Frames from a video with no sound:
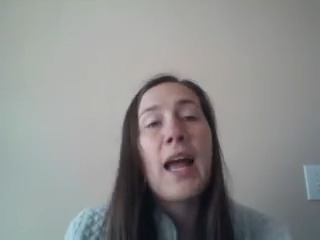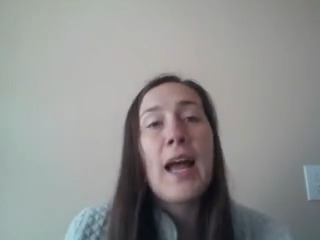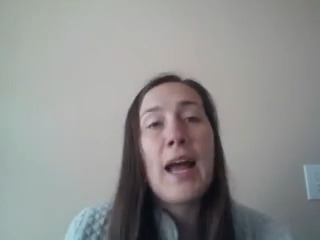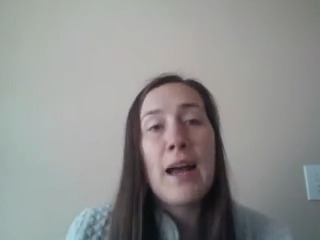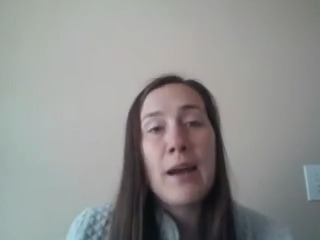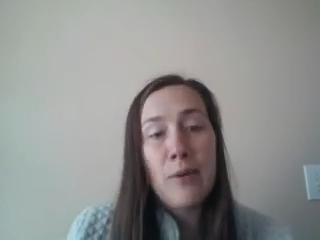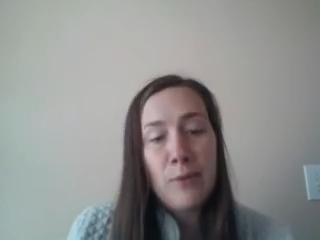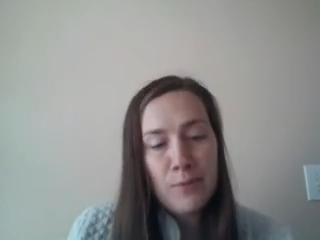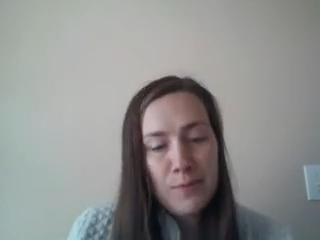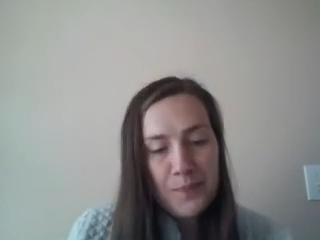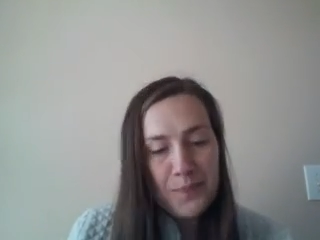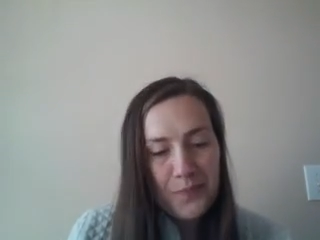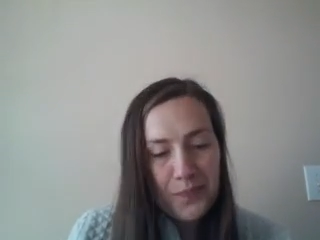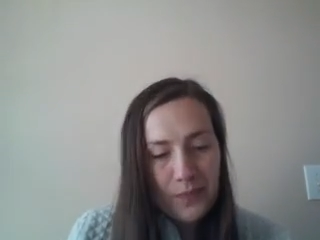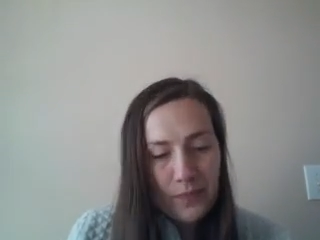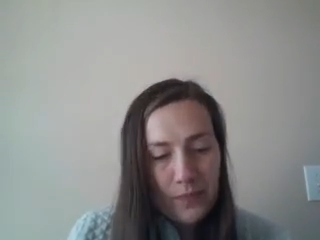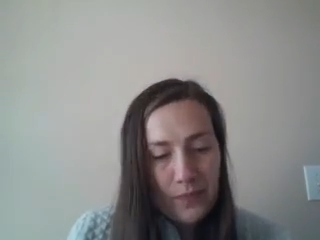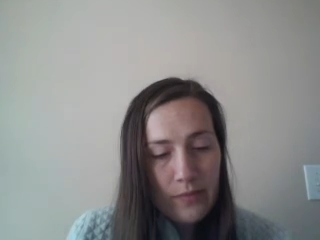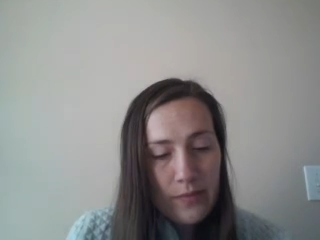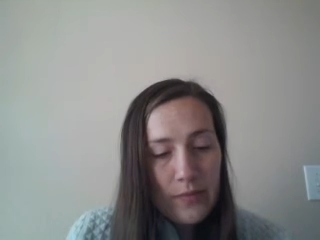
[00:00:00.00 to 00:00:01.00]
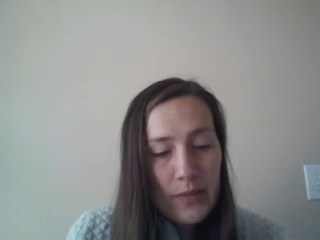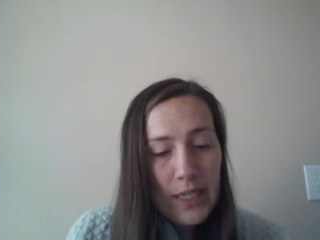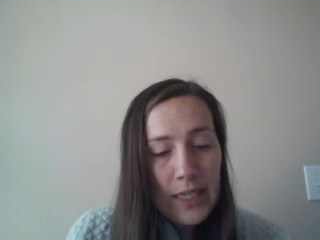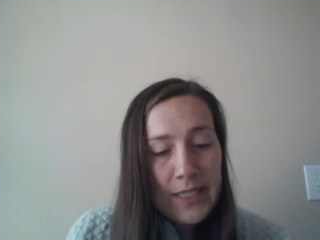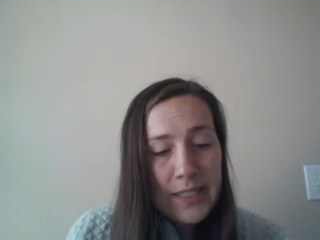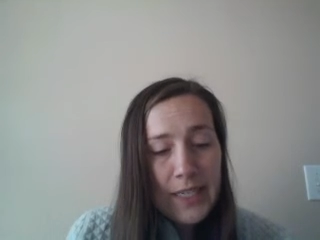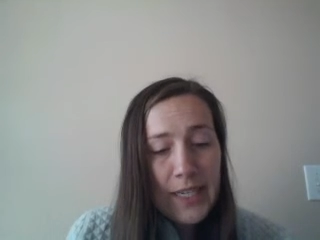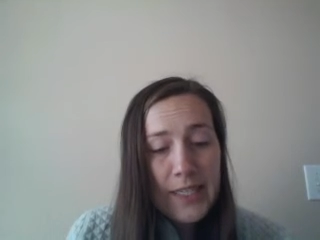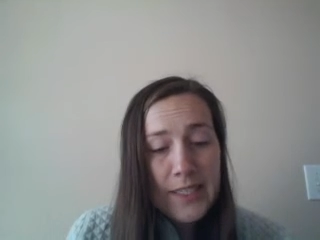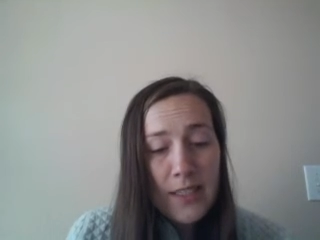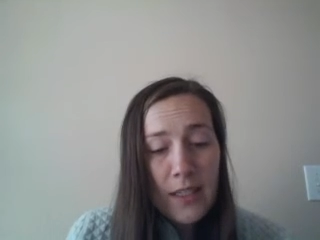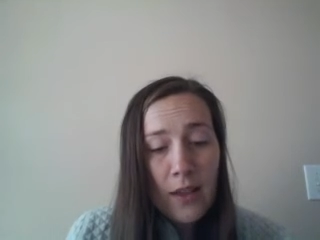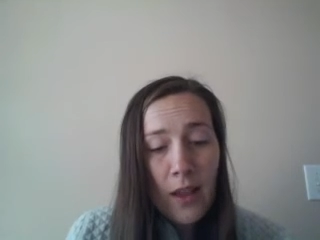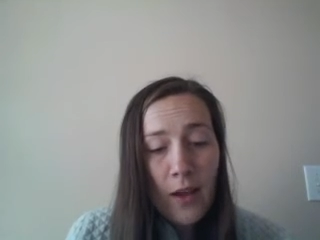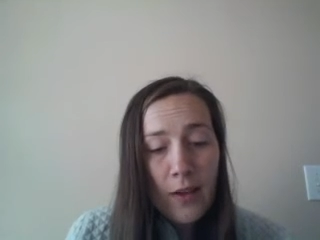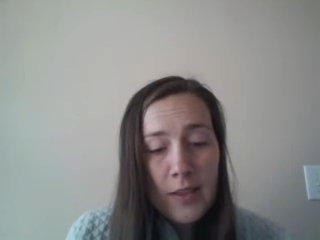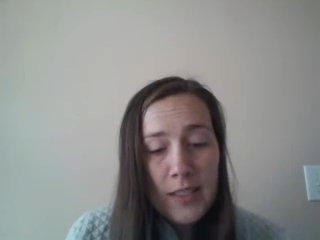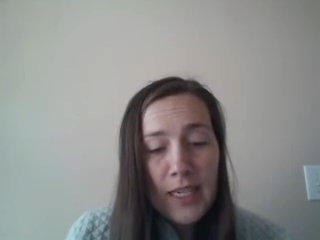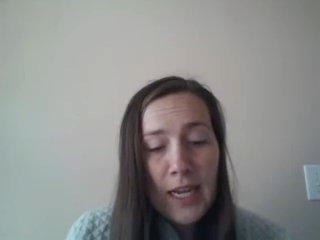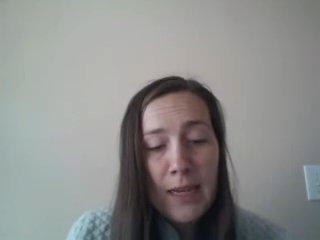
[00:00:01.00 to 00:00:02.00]
How? It takes a
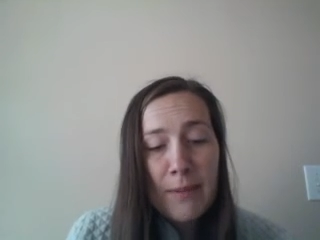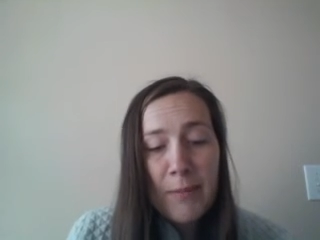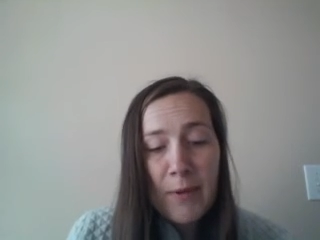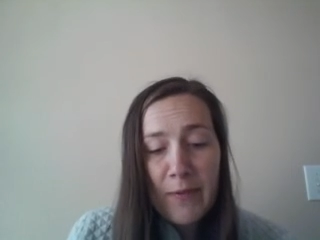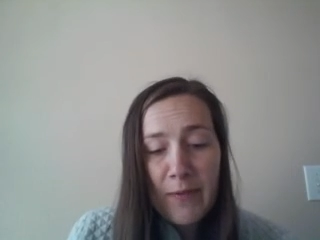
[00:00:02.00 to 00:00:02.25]
long time,